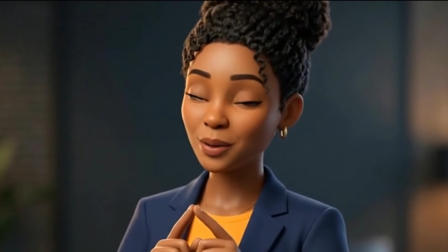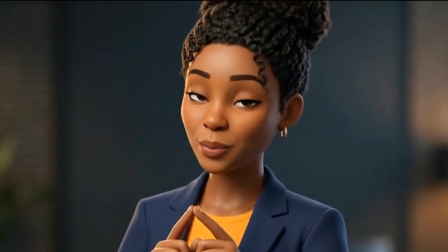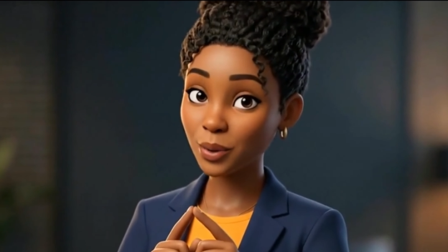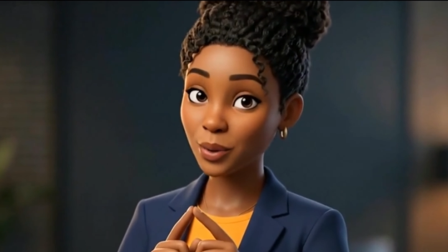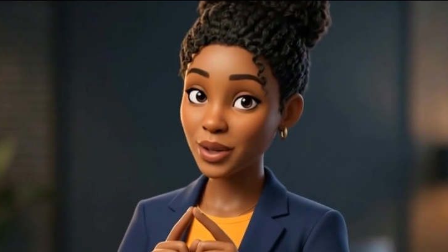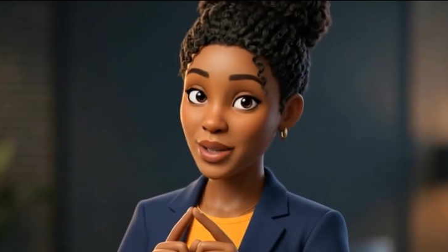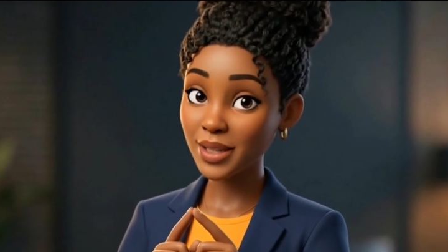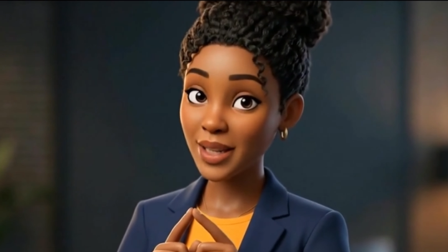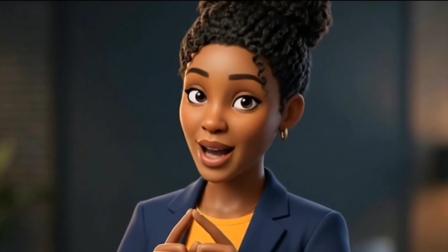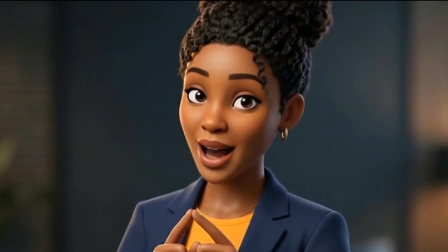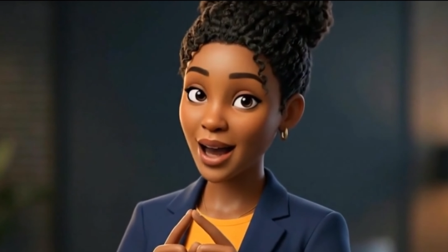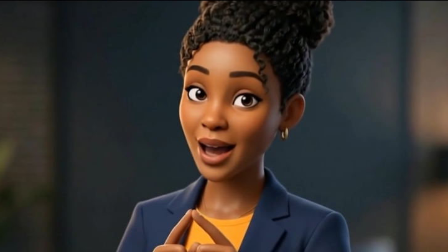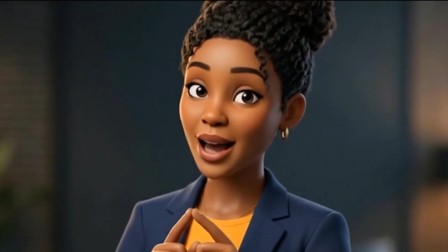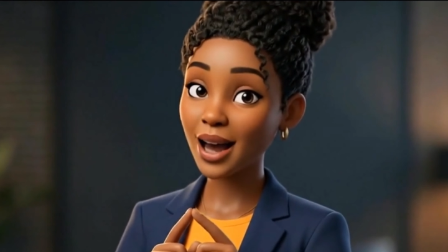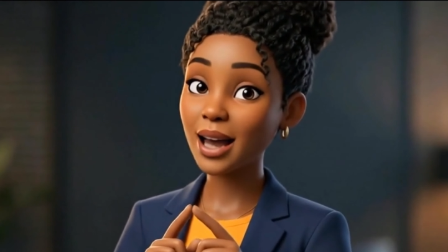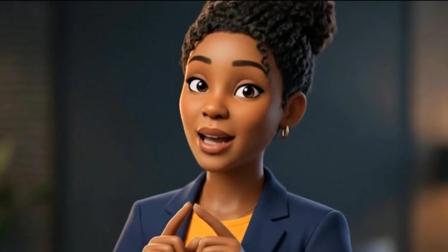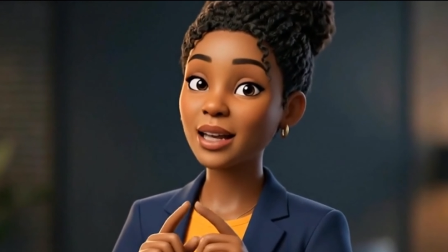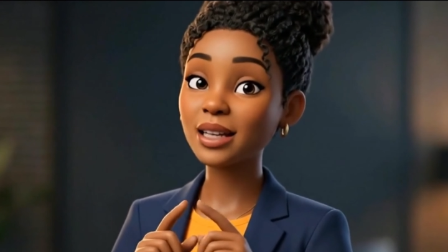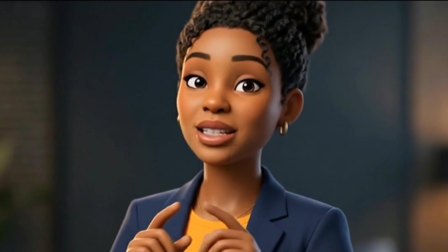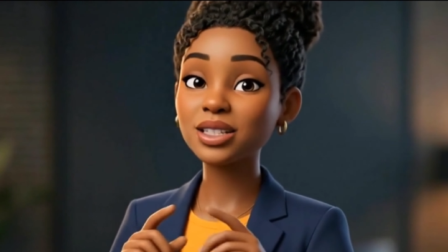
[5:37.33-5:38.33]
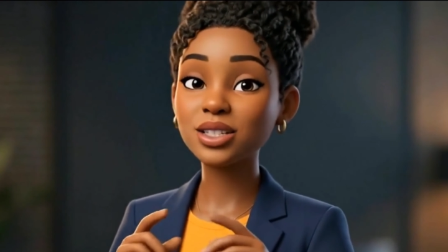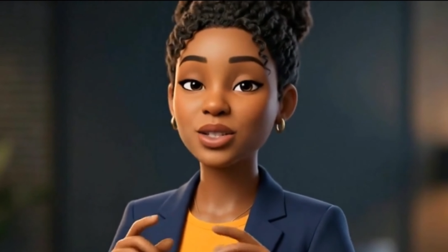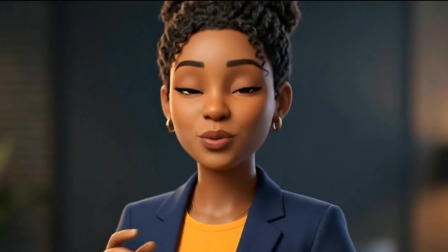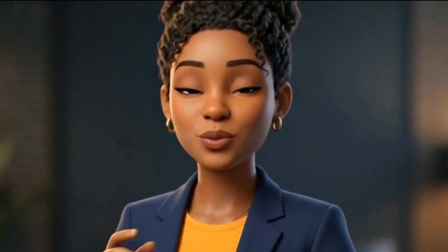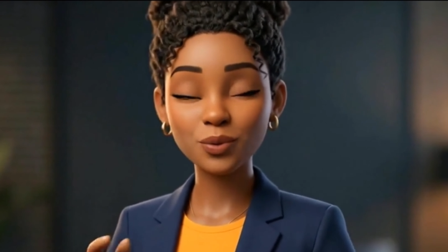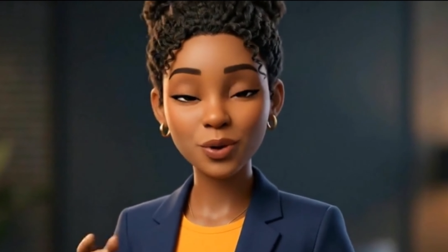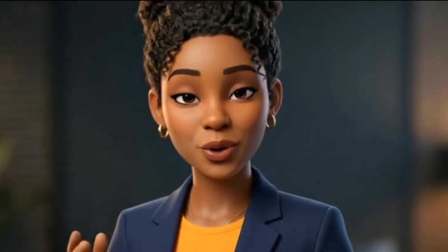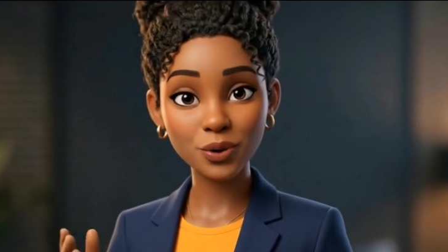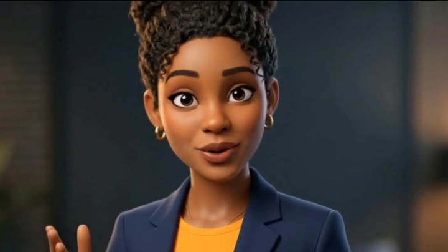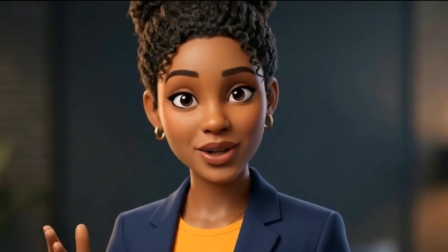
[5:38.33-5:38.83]
but their
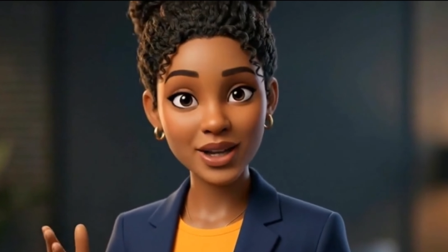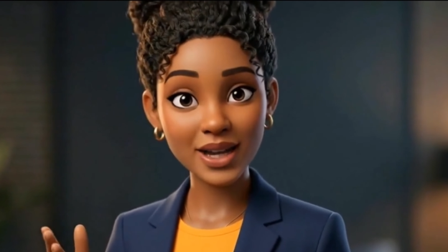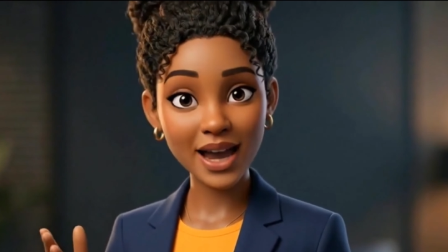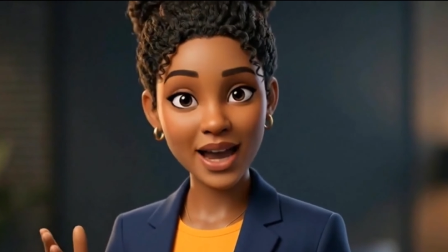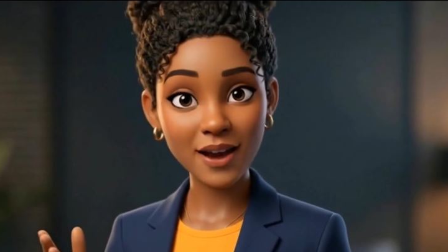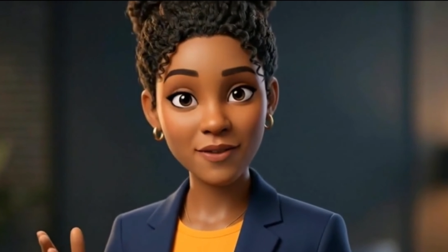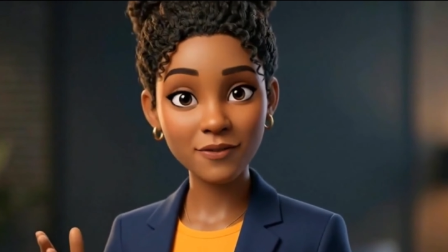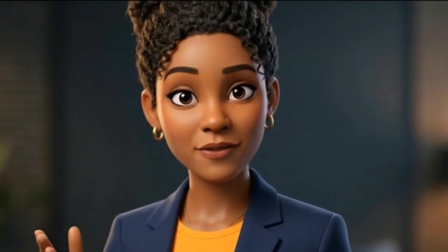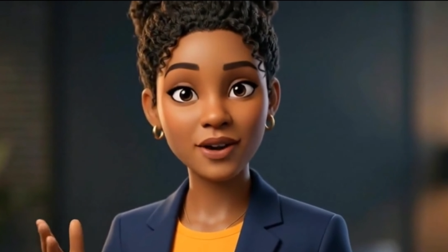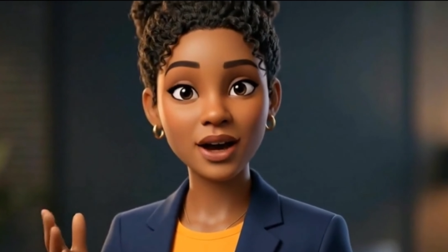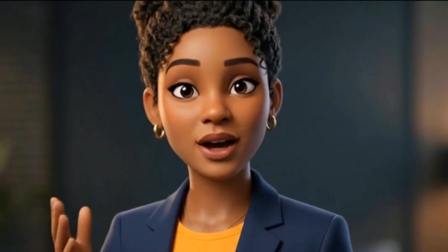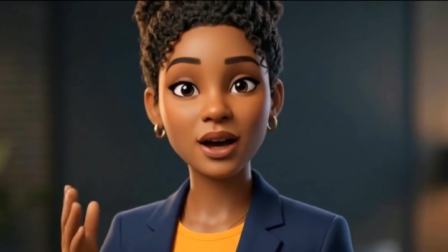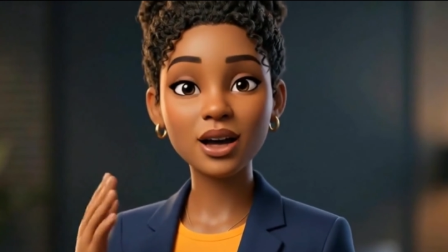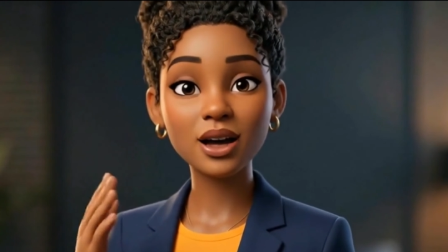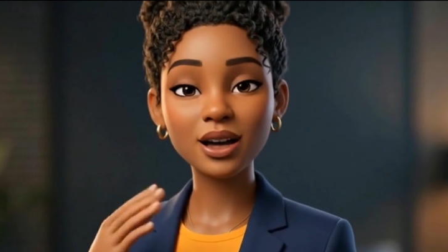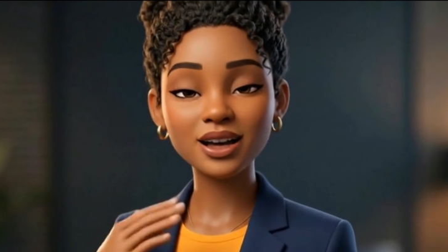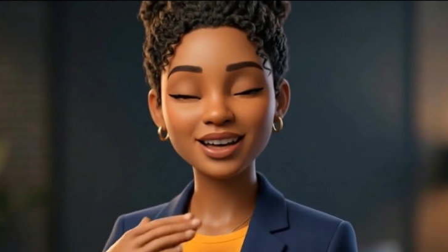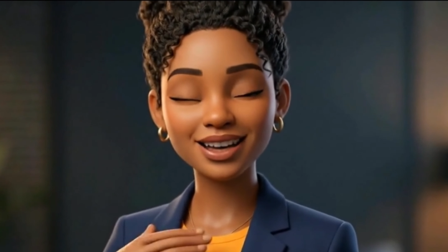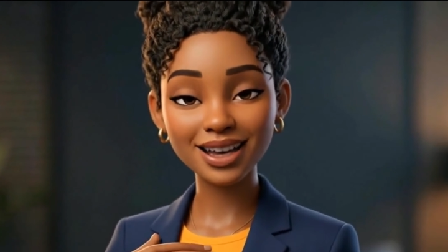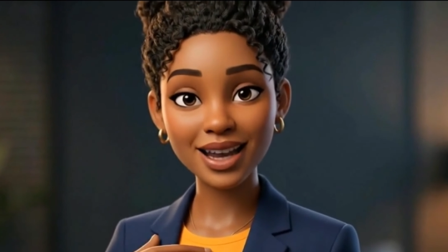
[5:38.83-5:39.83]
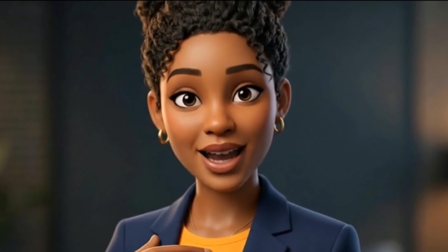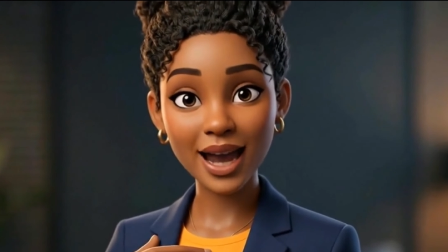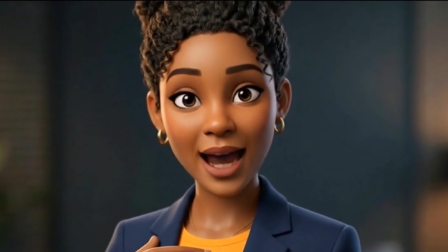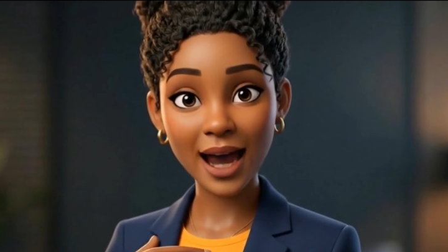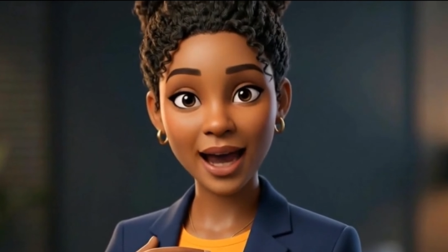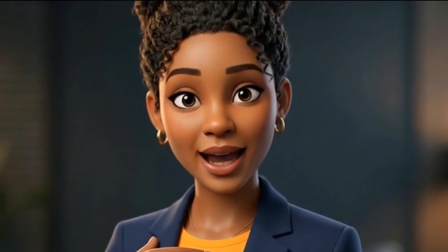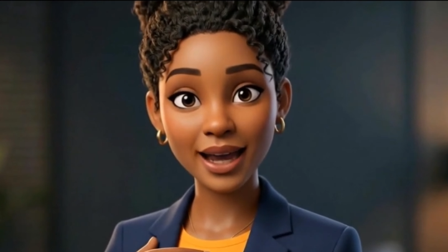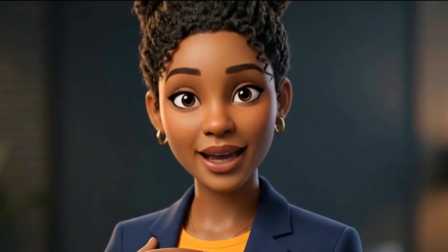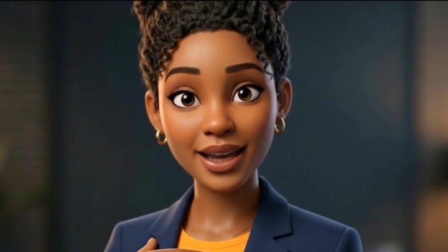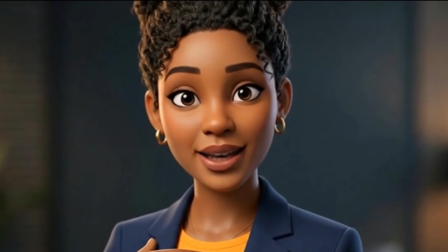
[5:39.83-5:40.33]
hands will never
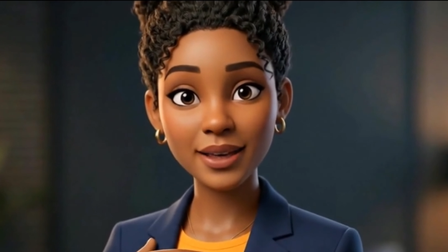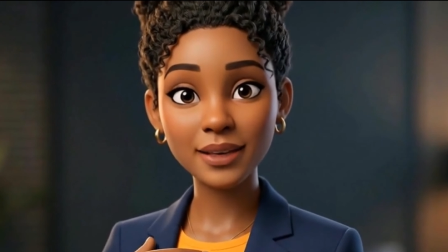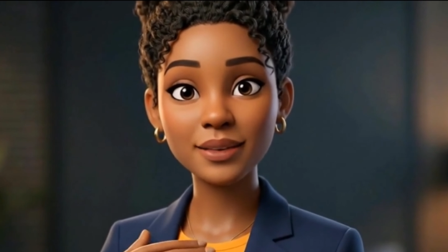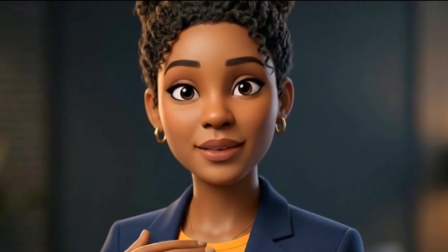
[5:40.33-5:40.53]
lie.